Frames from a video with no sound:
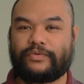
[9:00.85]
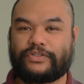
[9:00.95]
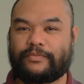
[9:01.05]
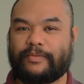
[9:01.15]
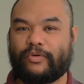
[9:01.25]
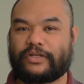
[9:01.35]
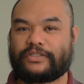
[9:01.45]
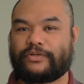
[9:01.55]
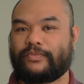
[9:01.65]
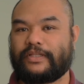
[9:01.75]
you should be more
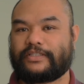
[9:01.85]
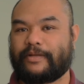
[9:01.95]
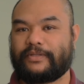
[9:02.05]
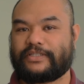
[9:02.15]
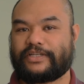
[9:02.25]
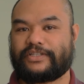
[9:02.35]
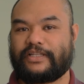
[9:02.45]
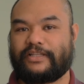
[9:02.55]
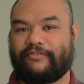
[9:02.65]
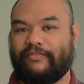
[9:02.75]
concerned with the stabilization
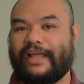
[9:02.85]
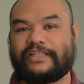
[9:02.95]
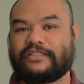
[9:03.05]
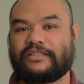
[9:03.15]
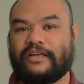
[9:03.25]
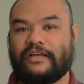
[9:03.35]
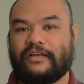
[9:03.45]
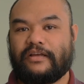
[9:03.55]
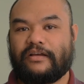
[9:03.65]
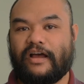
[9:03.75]
in the lens
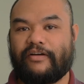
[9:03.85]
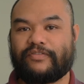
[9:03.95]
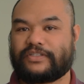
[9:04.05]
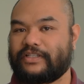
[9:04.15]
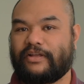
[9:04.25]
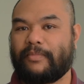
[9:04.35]
versus the